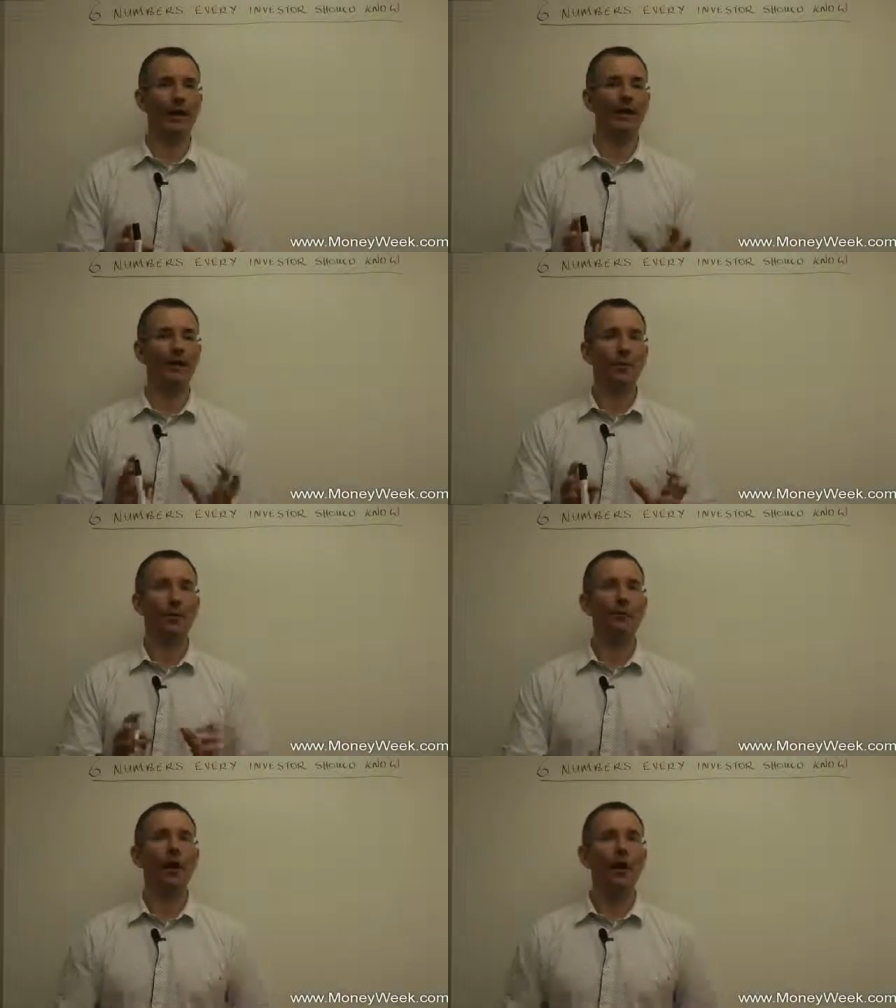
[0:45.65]
In other
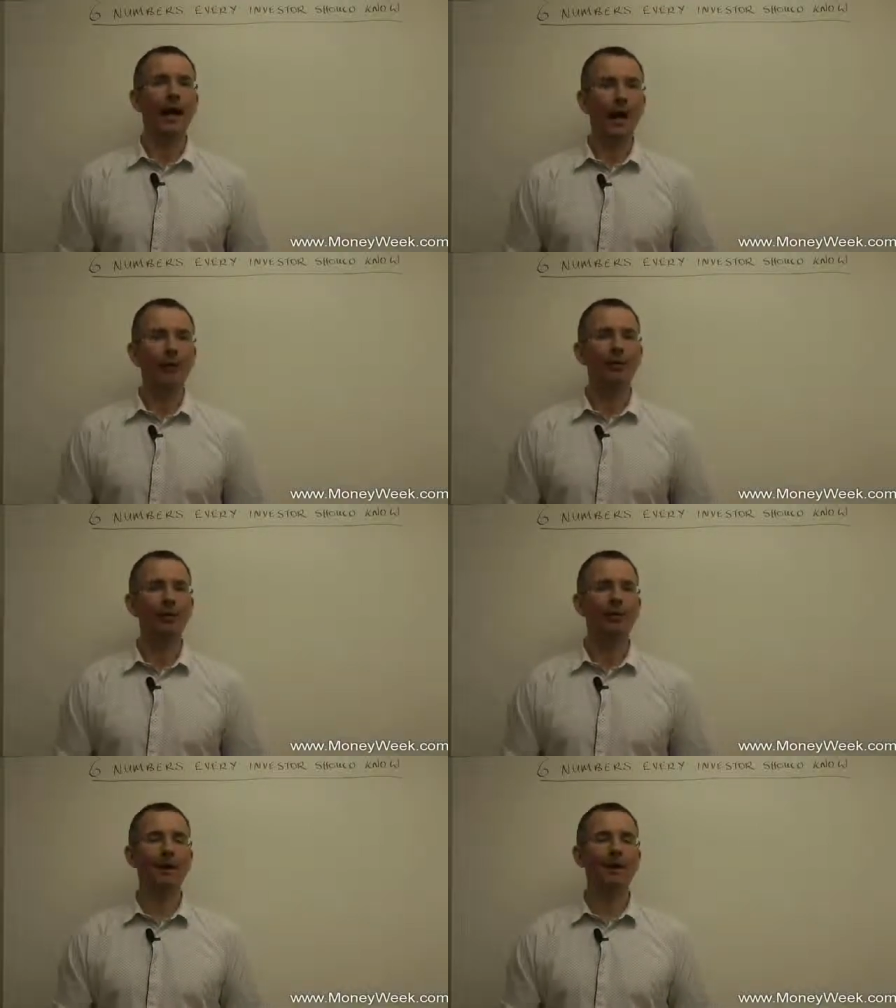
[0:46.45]
words, how can
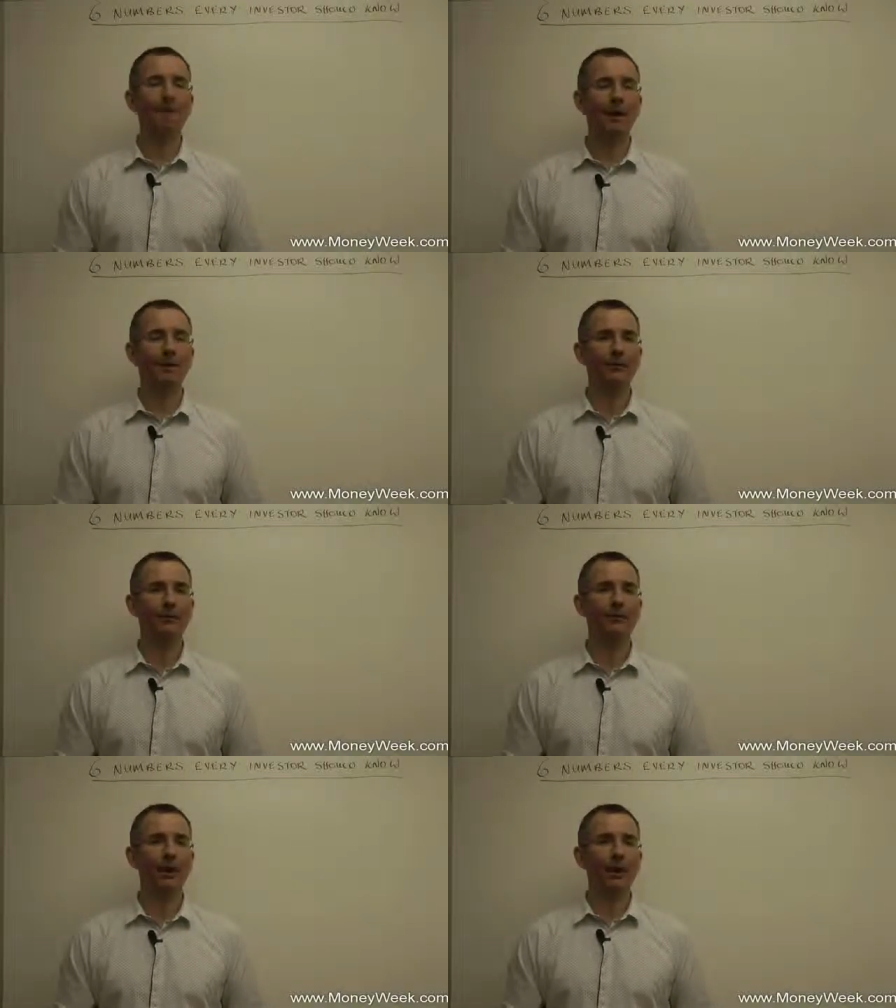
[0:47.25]
you be
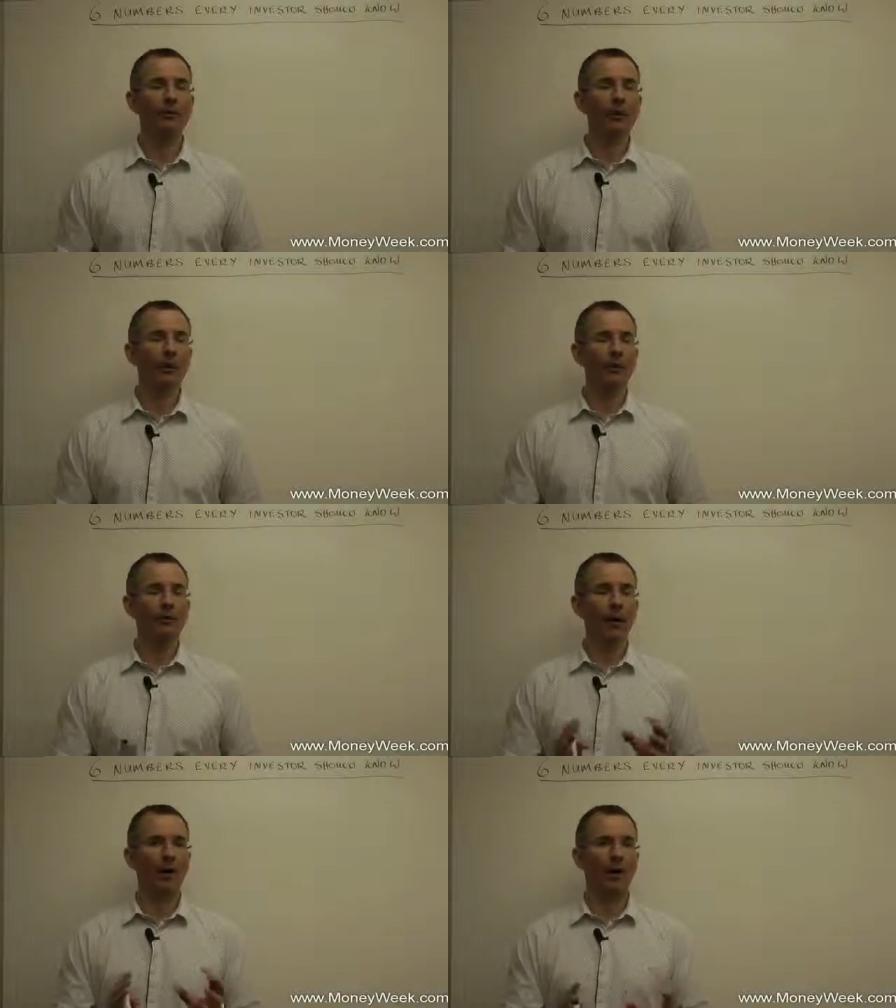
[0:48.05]
convinced that when you
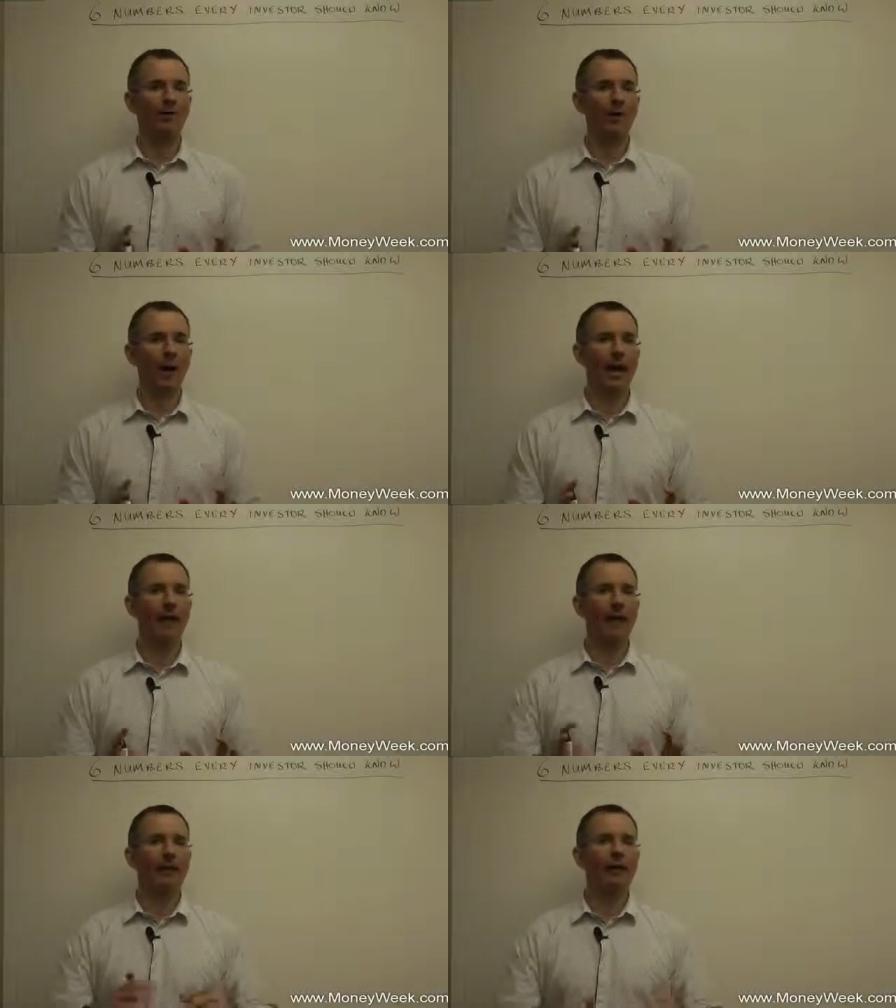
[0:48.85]
buy a share,